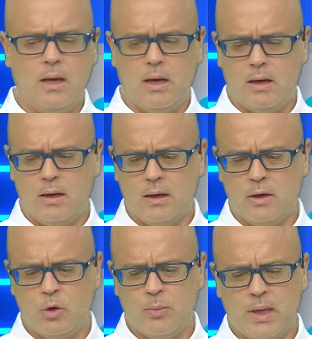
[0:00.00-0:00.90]
Uh,
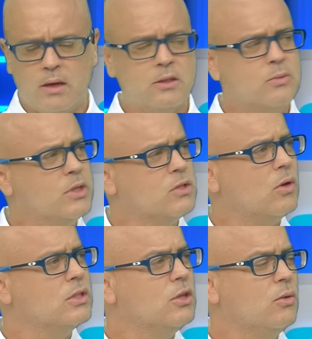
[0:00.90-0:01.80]
her penultimate
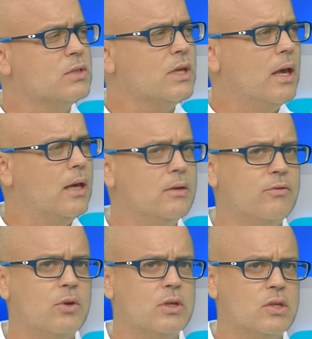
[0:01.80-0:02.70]
start, she also had a
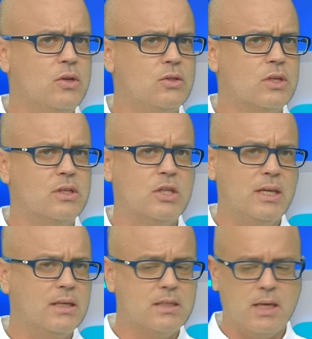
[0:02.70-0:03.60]
few excuses. She
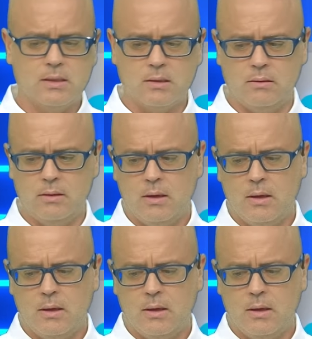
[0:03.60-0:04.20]
didn't settle.